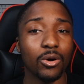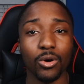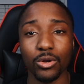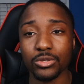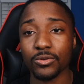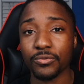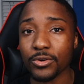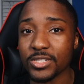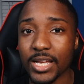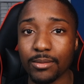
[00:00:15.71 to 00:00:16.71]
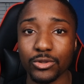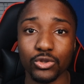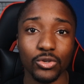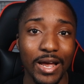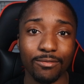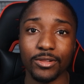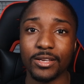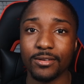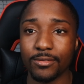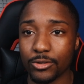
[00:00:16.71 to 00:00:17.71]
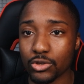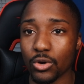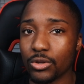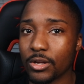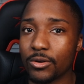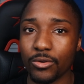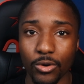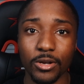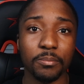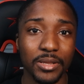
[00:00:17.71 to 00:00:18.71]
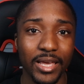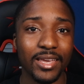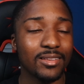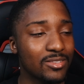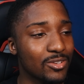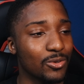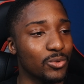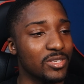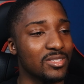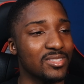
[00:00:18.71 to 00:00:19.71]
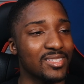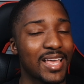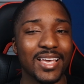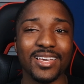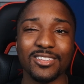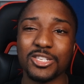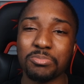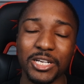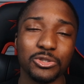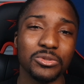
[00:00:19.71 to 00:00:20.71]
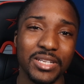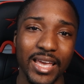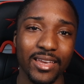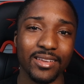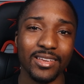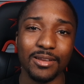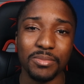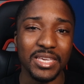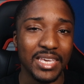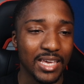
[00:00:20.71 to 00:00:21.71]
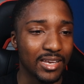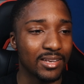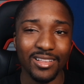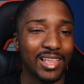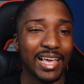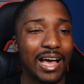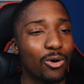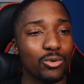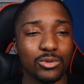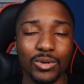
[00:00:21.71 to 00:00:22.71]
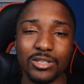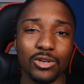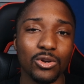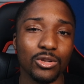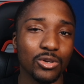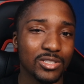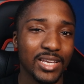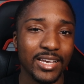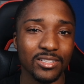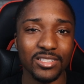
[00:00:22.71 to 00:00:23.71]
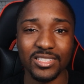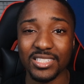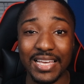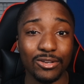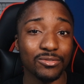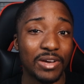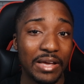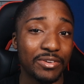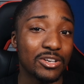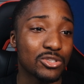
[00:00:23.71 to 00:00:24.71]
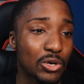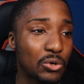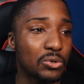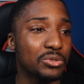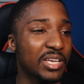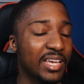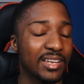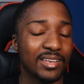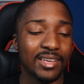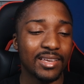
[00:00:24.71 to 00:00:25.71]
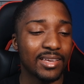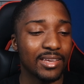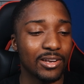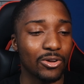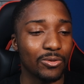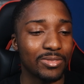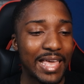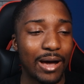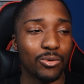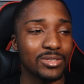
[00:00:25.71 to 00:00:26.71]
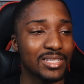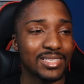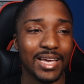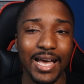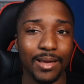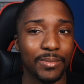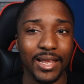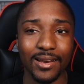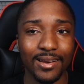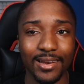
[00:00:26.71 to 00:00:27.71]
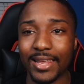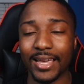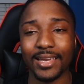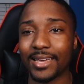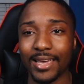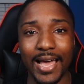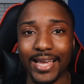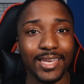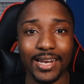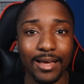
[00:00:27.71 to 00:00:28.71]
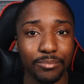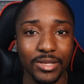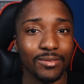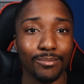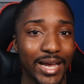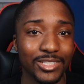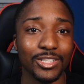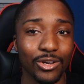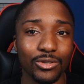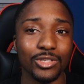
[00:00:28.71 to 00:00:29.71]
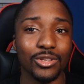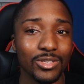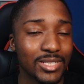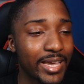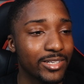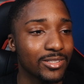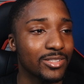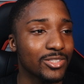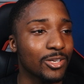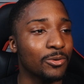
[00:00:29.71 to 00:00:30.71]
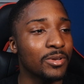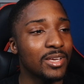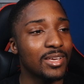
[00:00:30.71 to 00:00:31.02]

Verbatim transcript: Also first time traveling solo on the plane, so it was like a special day in the beginning. Like I always wanted to go to Los Angeles since I was five years old and you know that was a time that like i cannot believe i'm actually going to los angeles so